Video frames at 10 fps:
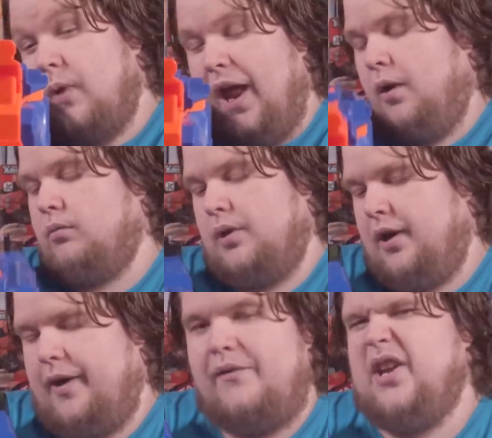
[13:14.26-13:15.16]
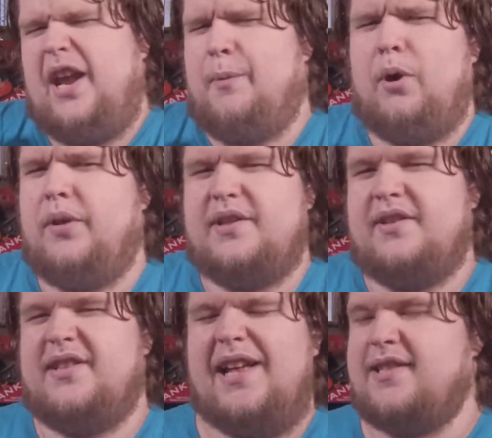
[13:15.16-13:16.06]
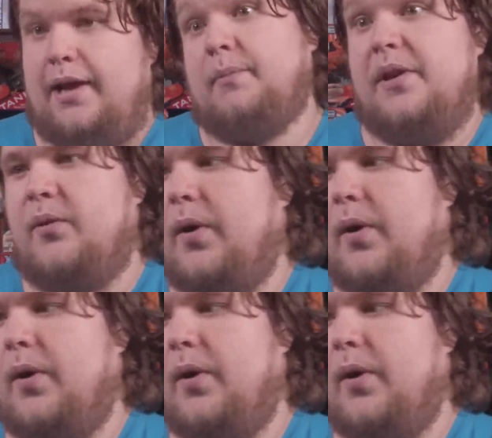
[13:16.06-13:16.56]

I don't. I don't have any ammo. It's, it, that's an empty